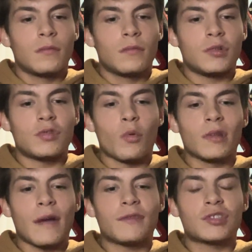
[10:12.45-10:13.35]
There's no one
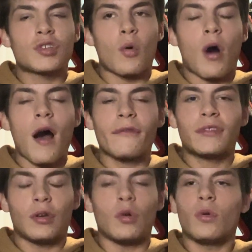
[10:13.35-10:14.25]
left to show off
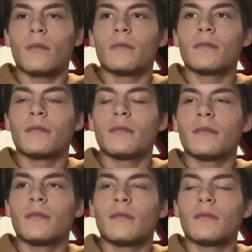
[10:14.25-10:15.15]
to.
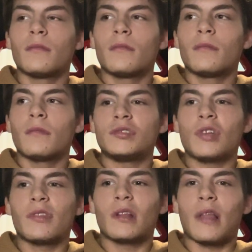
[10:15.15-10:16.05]
There's
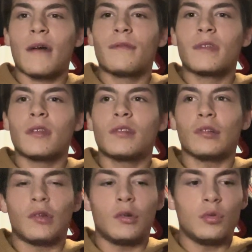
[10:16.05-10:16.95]
nothing left to
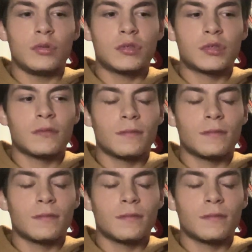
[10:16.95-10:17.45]
lose.